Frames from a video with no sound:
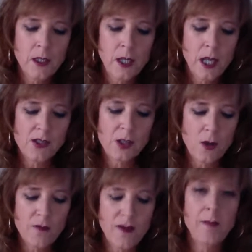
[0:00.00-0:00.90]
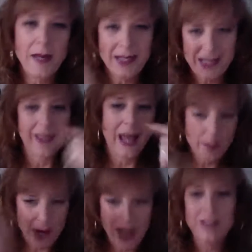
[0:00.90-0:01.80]
And so if I maintain
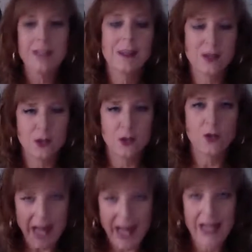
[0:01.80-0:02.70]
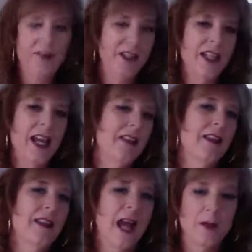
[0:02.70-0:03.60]
that practice and do that every day,
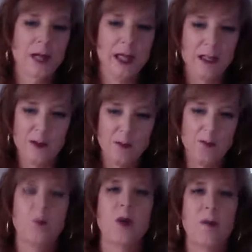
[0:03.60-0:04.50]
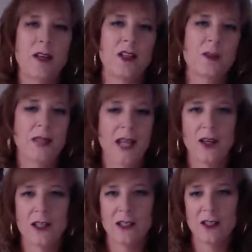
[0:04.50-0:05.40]
then that propels me
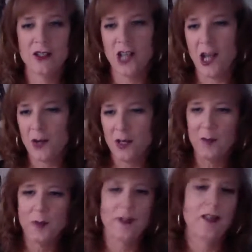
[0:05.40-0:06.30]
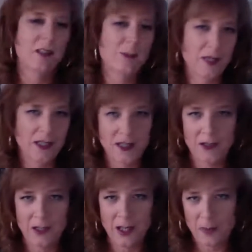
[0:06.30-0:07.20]
out into the shower, propels
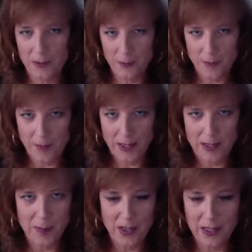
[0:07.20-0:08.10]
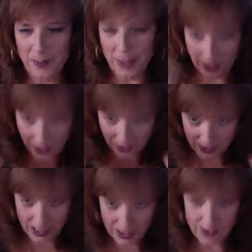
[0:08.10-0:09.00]
me, get my makeup on, get my hair
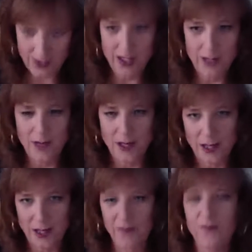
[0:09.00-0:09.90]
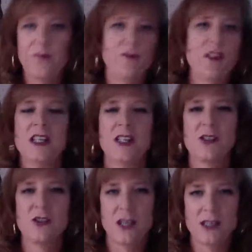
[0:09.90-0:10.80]
done so that I'm not
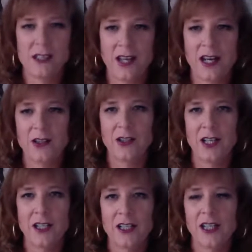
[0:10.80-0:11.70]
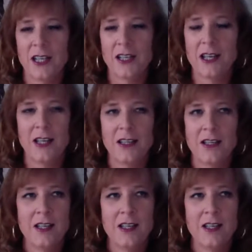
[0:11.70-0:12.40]
stressing that I look ugly, and then